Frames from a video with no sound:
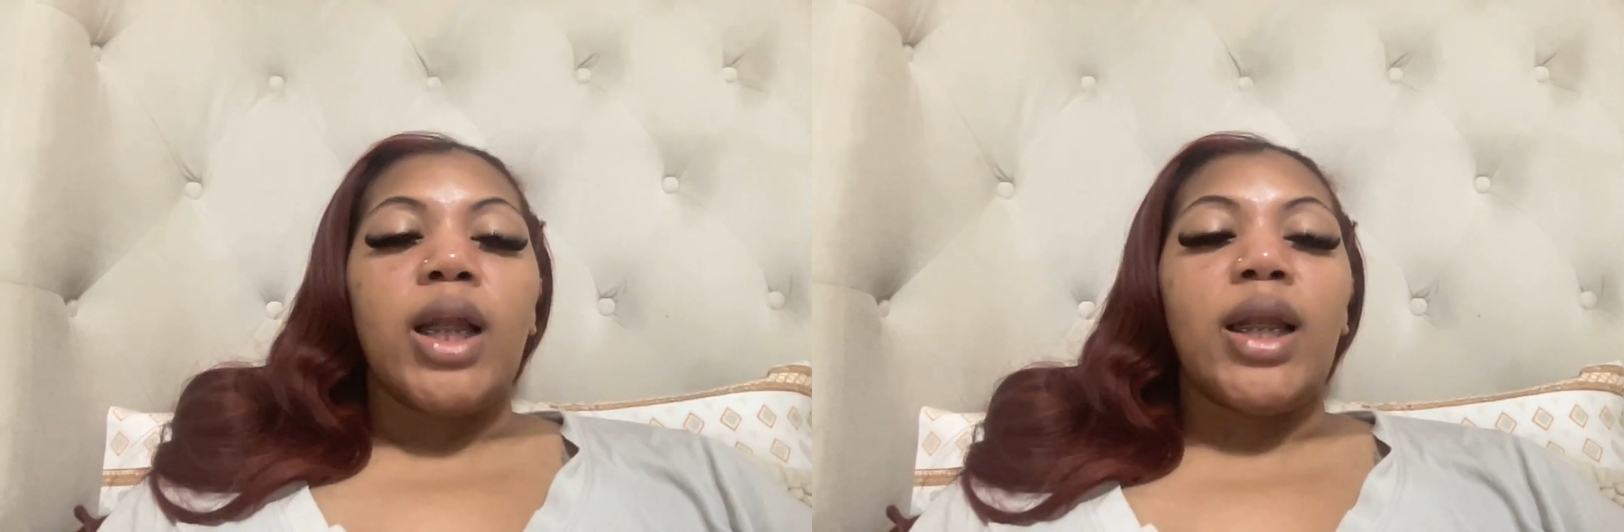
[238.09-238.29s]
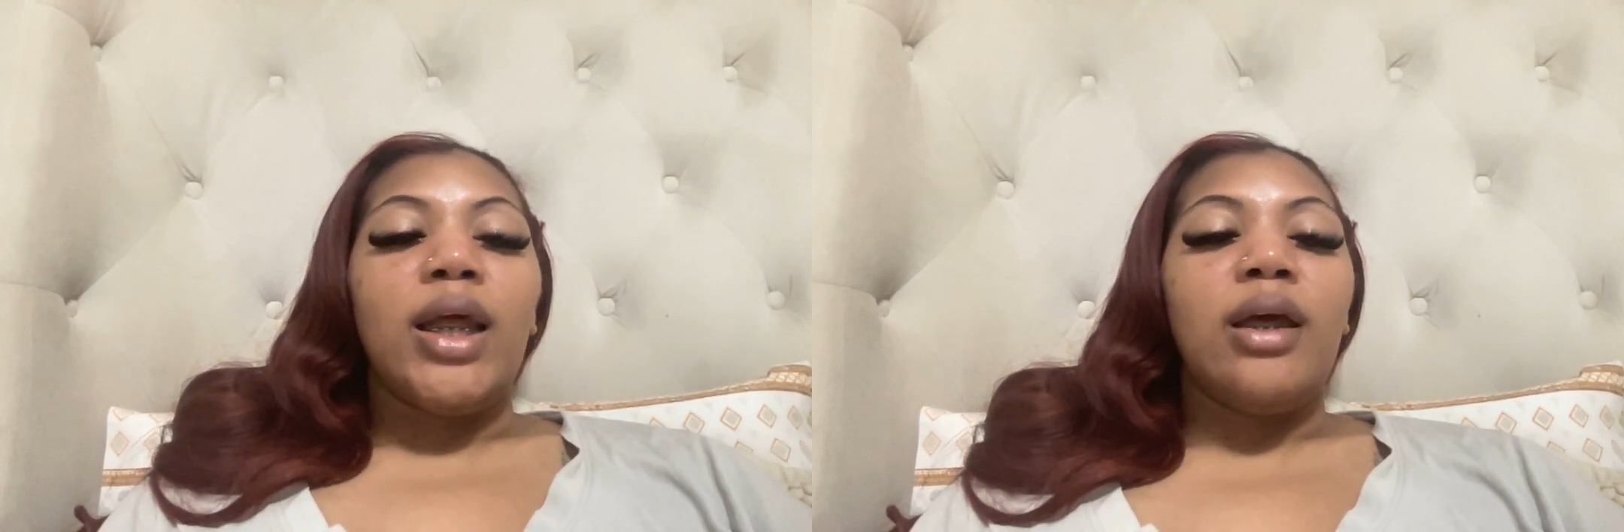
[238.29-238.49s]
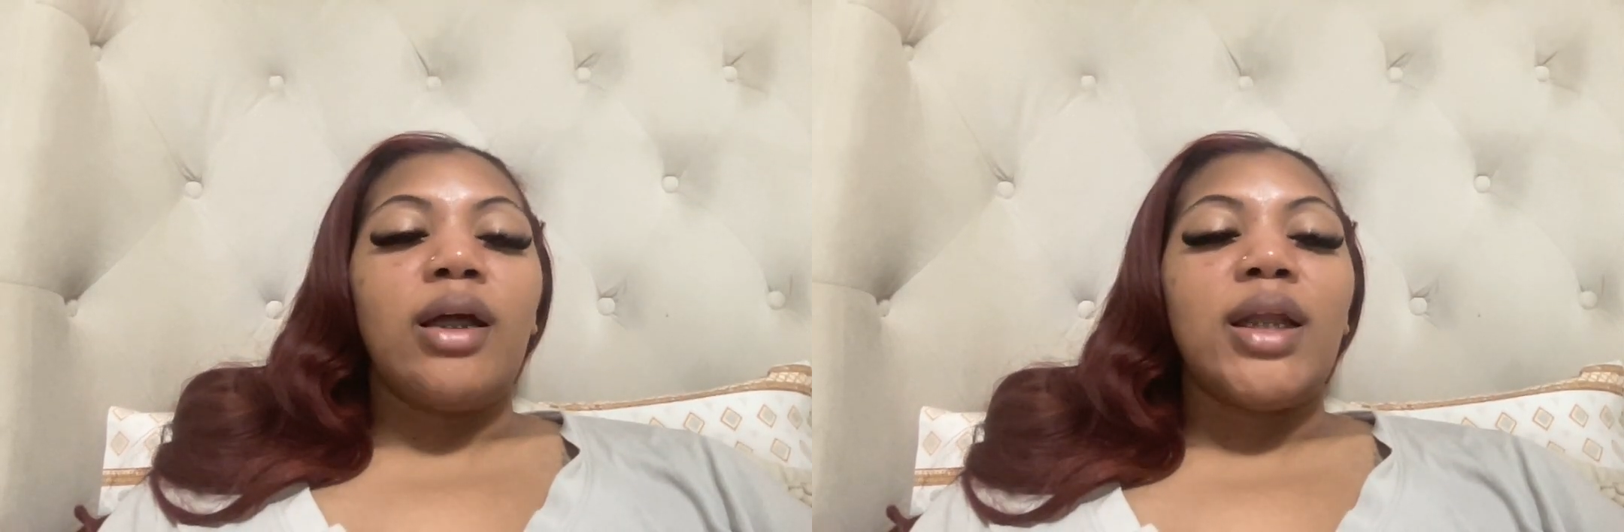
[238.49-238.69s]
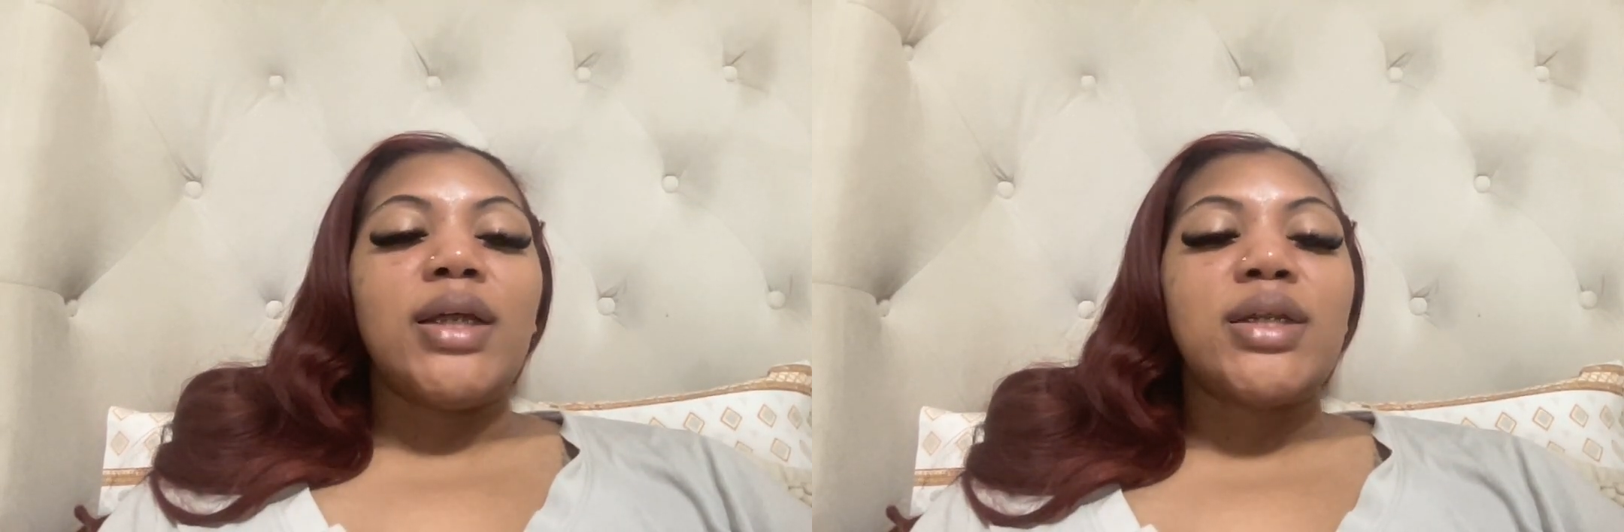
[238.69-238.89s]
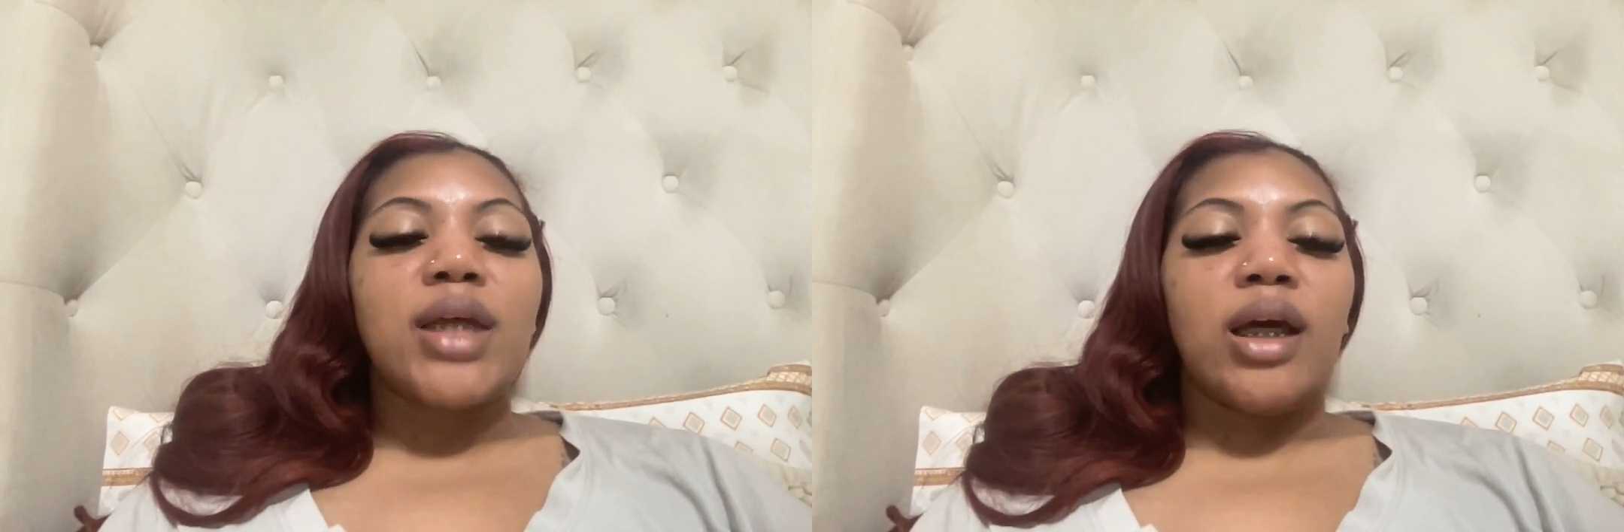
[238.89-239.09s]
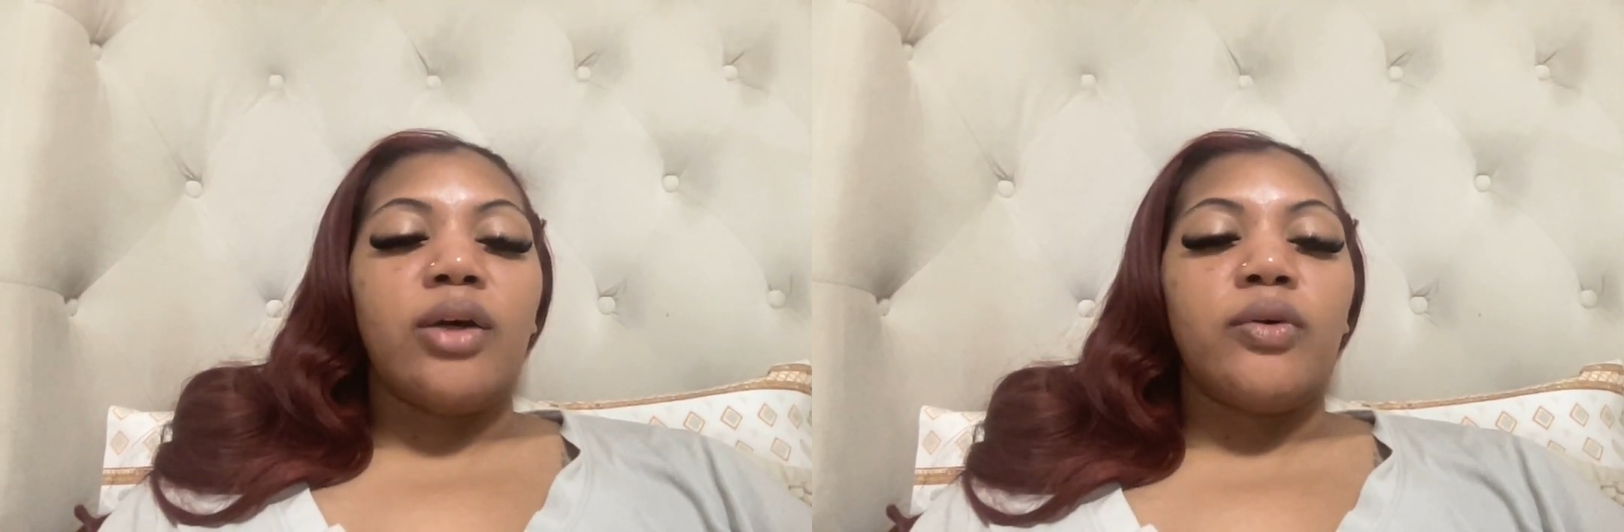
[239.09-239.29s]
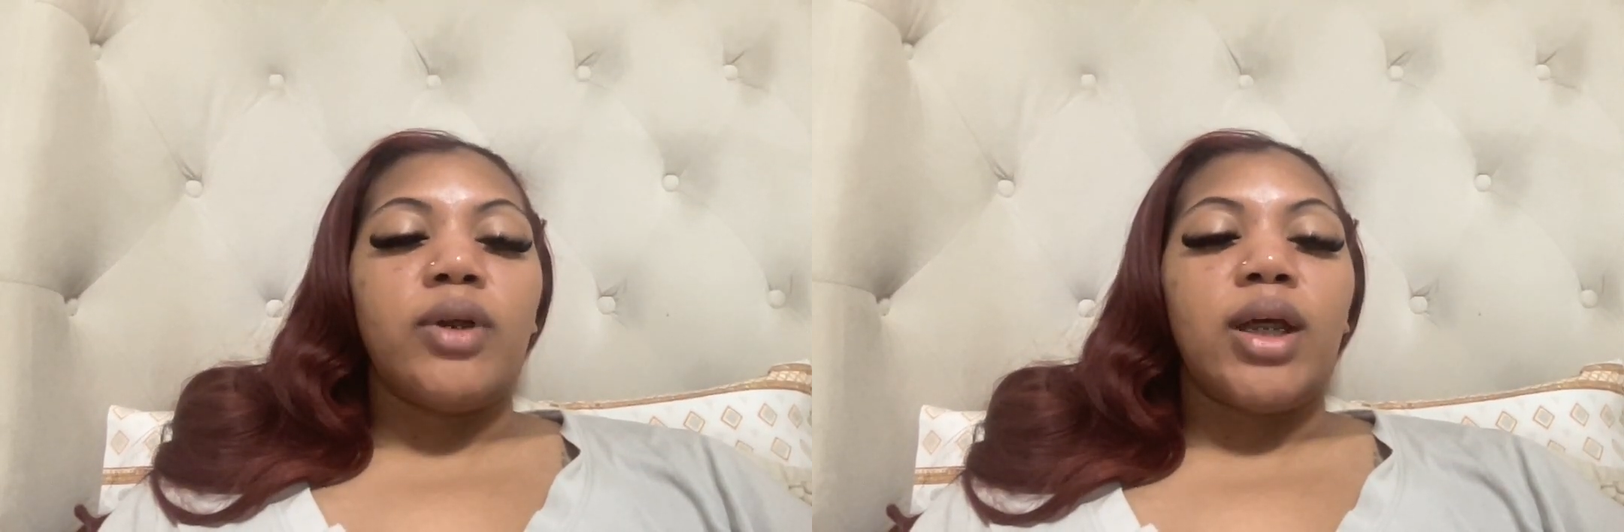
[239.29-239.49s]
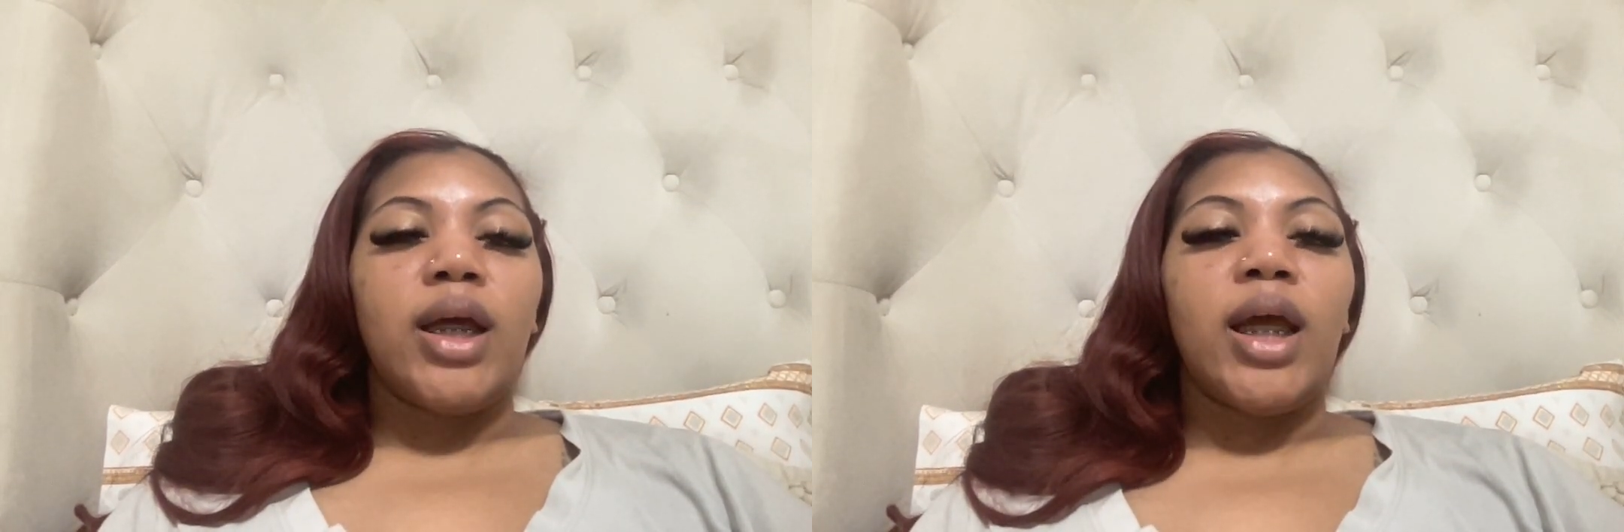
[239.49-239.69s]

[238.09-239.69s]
legally sound,